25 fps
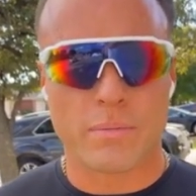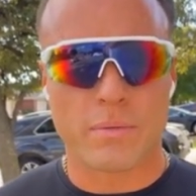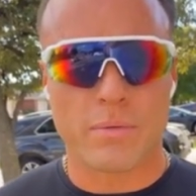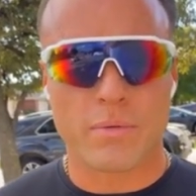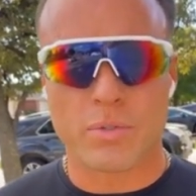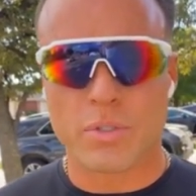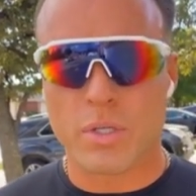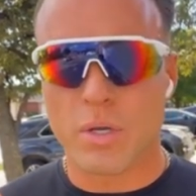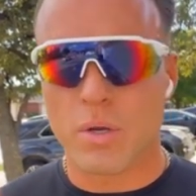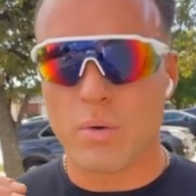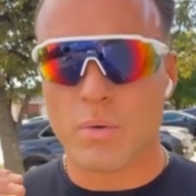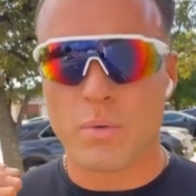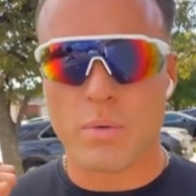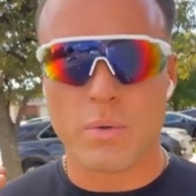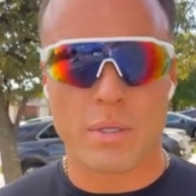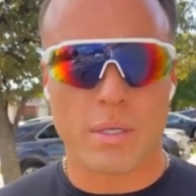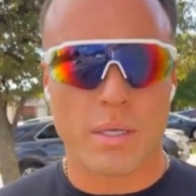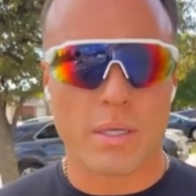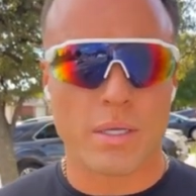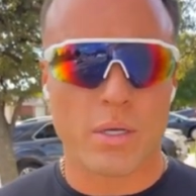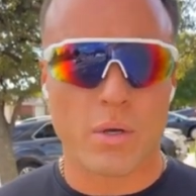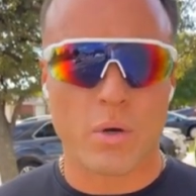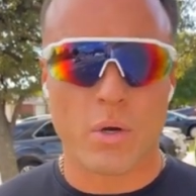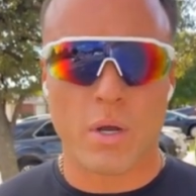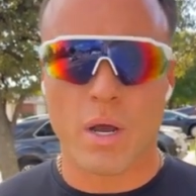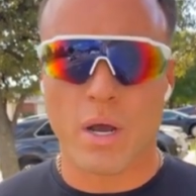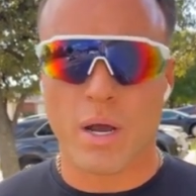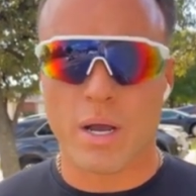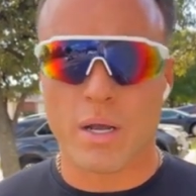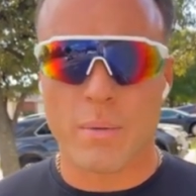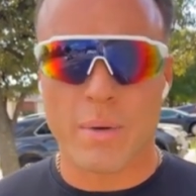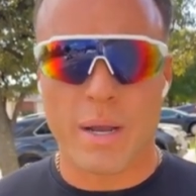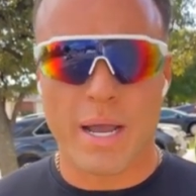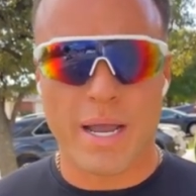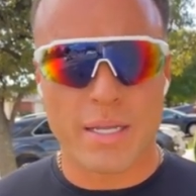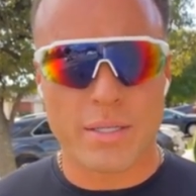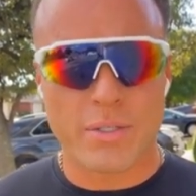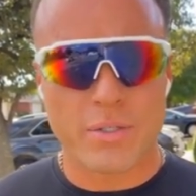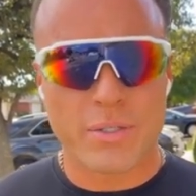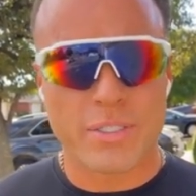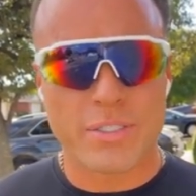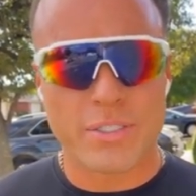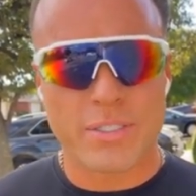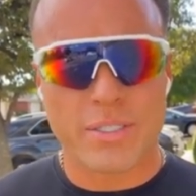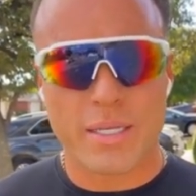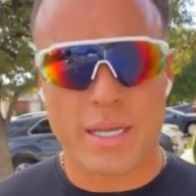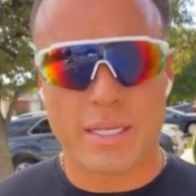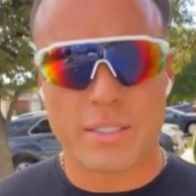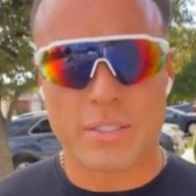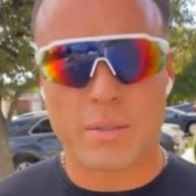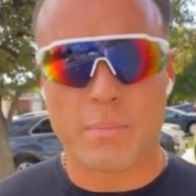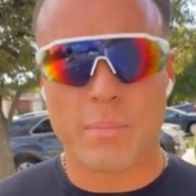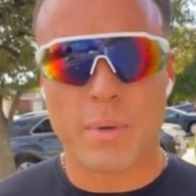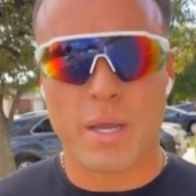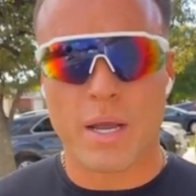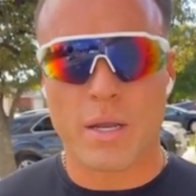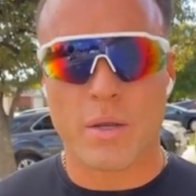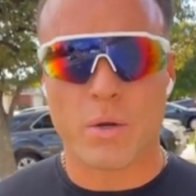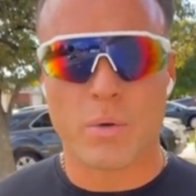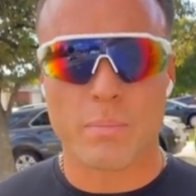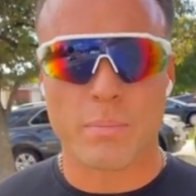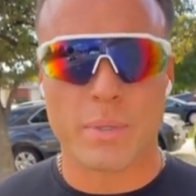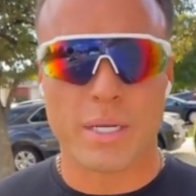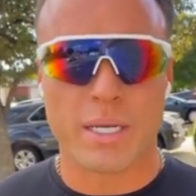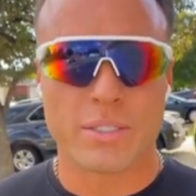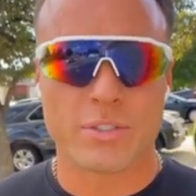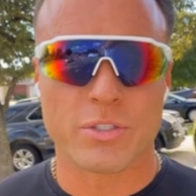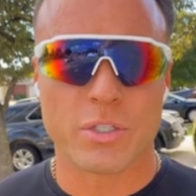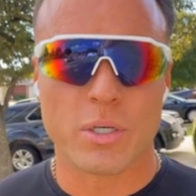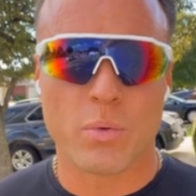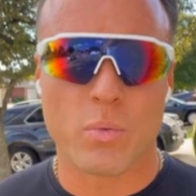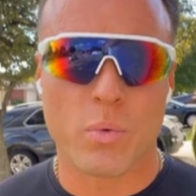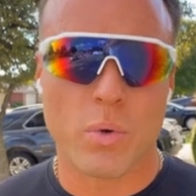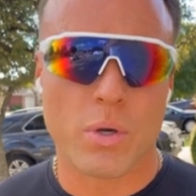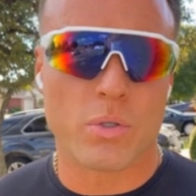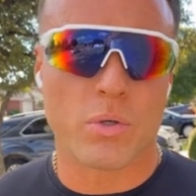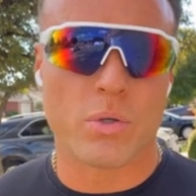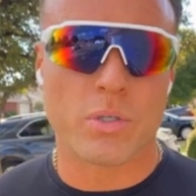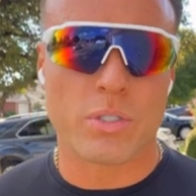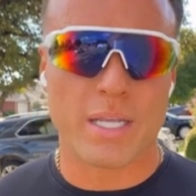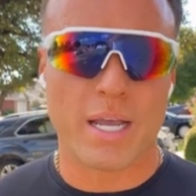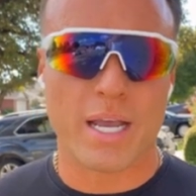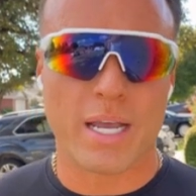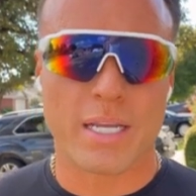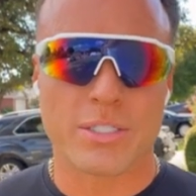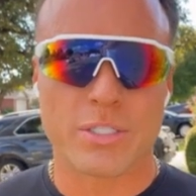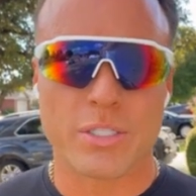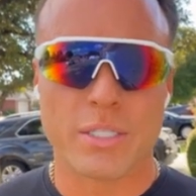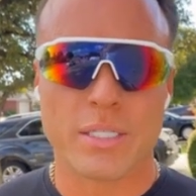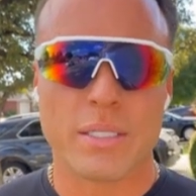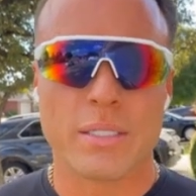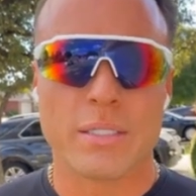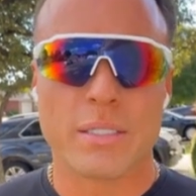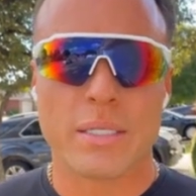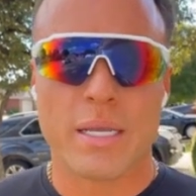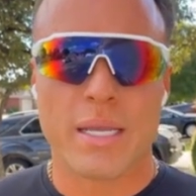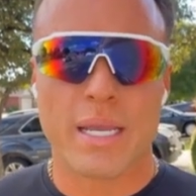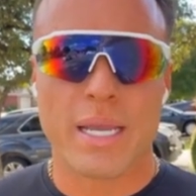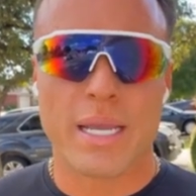So it'll automatically select the model based on what your task is,